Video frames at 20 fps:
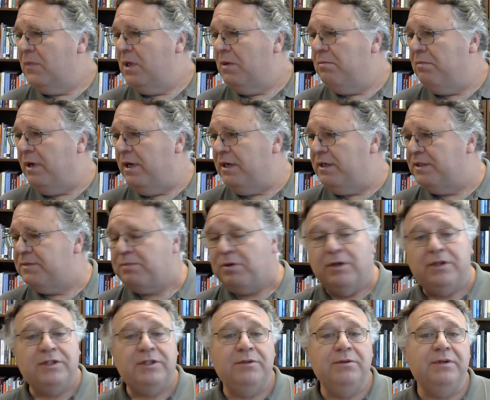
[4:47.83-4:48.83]
But it's
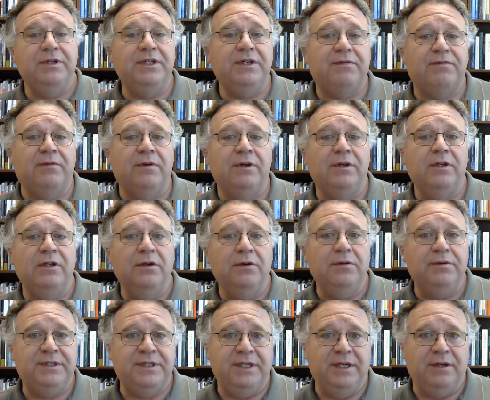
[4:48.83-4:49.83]
put to a different
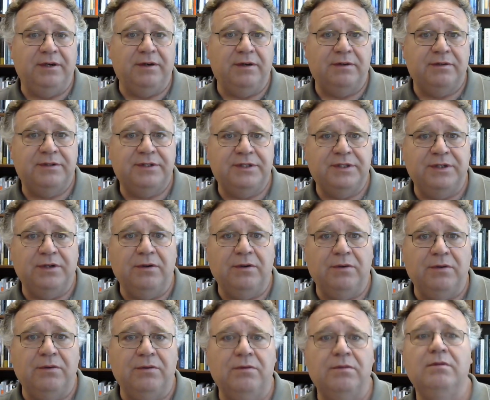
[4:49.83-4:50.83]
use here.
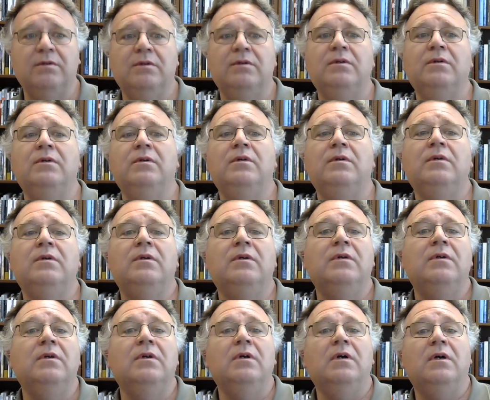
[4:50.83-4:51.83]
So
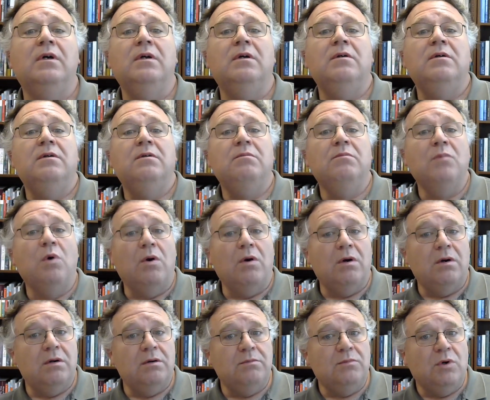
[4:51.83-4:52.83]

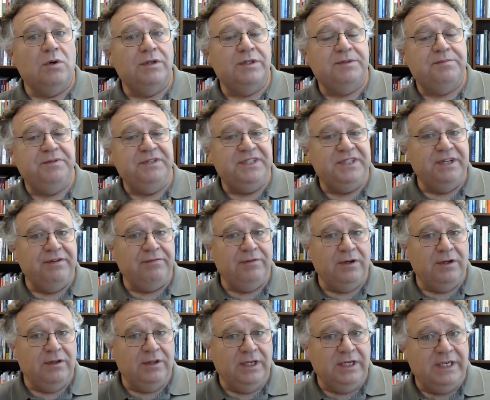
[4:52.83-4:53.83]
more
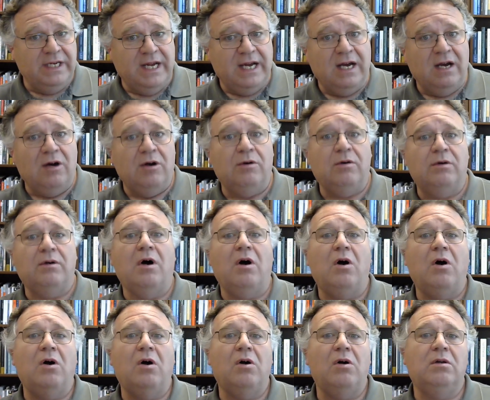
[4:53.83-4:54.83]
specifically now,
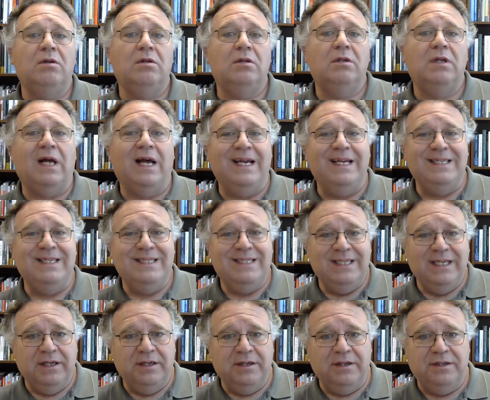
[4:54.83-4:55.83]
all
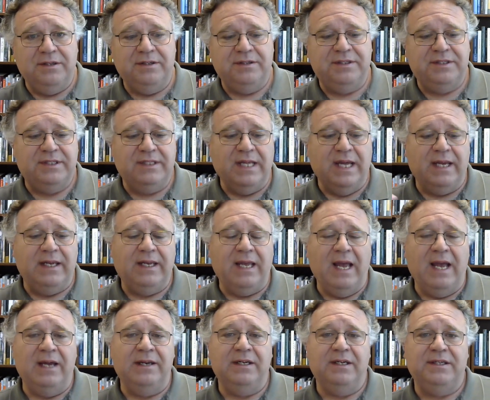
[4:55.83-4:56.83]
ideas that
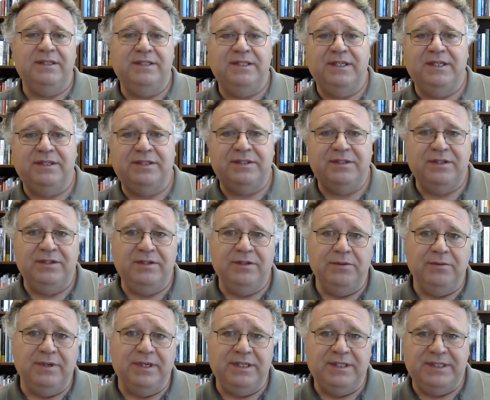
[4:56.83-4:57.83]
can exist do
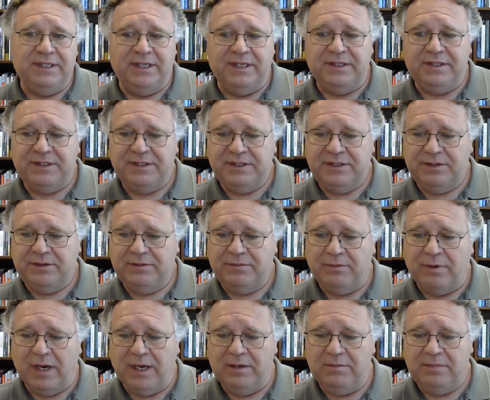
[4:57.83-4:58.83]
exist,
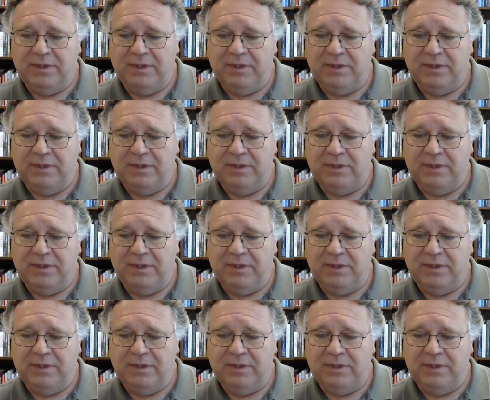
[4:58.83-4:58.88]
right?